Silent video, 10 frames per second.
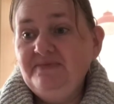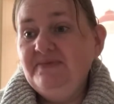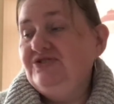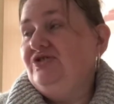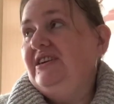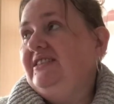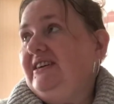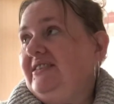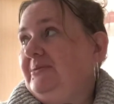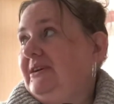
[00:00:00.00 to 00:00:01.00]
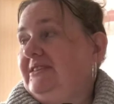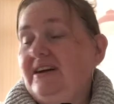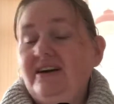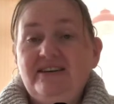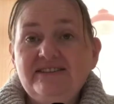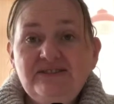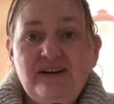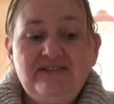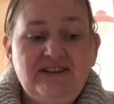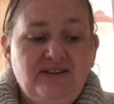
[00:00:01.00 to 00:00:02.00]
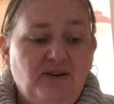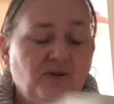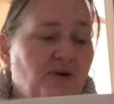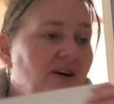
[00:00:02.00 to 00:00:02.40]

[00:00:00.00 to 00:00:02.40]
trolley the other week there and I still haven't done a haul.